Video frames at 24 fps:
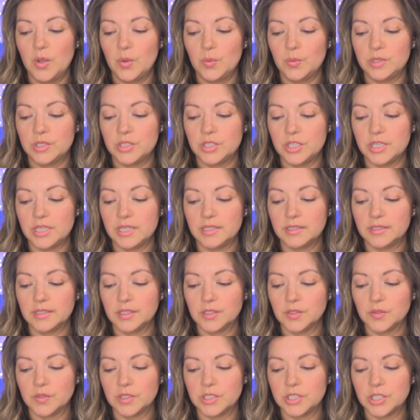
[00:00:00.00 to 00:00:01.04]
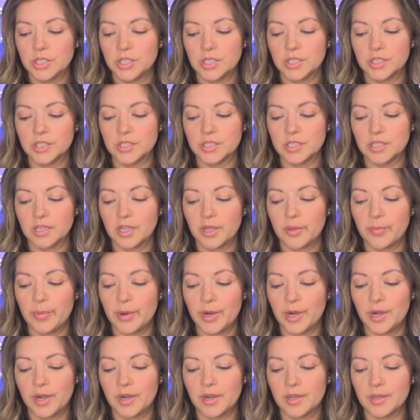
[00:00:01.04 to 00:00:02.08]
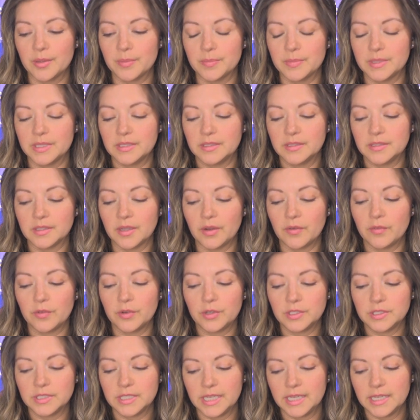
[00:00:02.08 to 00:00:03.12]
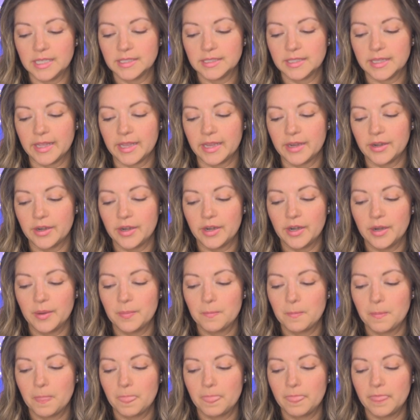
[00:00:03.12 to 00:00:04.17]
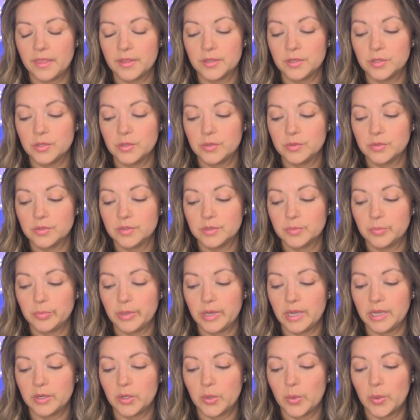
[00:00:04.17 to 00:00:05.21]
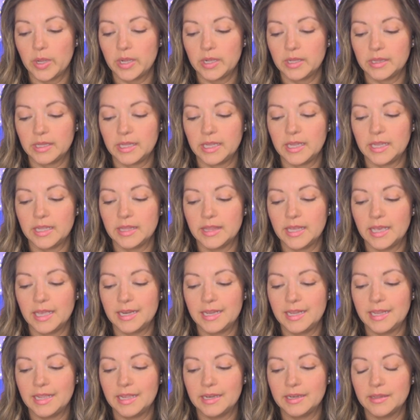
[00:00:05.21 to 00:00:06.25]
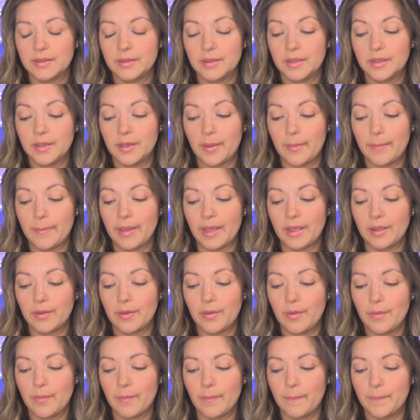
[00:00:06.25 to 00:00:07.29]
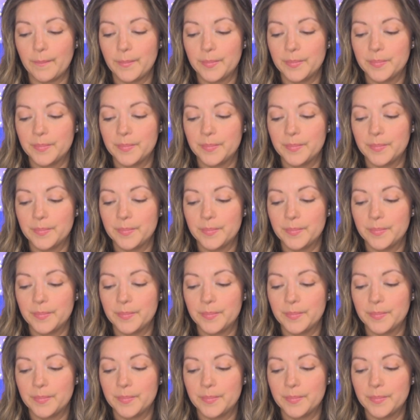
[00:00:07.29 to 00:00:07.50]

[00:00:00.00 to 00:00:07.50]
When Jesus returned to Capernaum several days later, the news spread quickly that he had come back home.